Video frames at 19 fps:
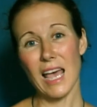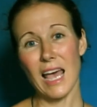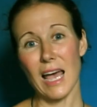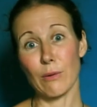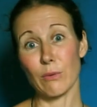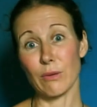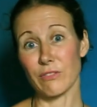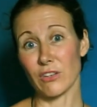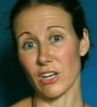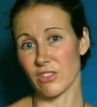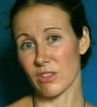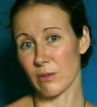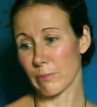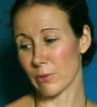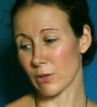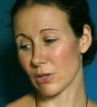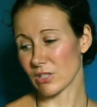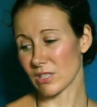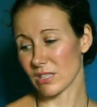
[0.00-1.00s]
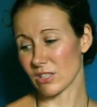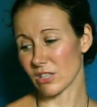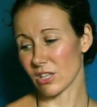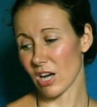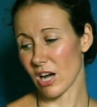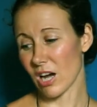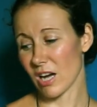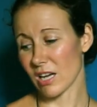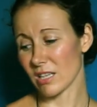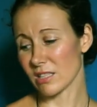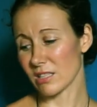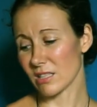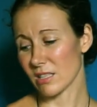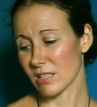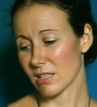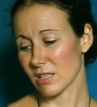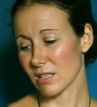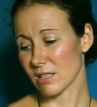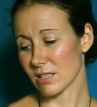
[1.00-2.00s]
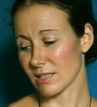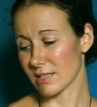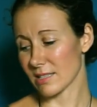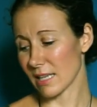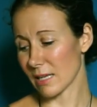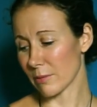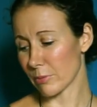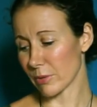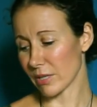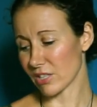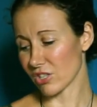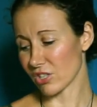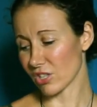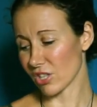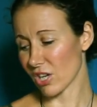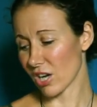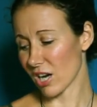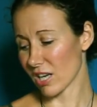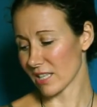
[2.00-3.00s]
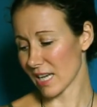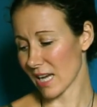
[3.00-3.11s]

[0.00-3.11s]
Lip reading: And we've got the burden card, the celebration card,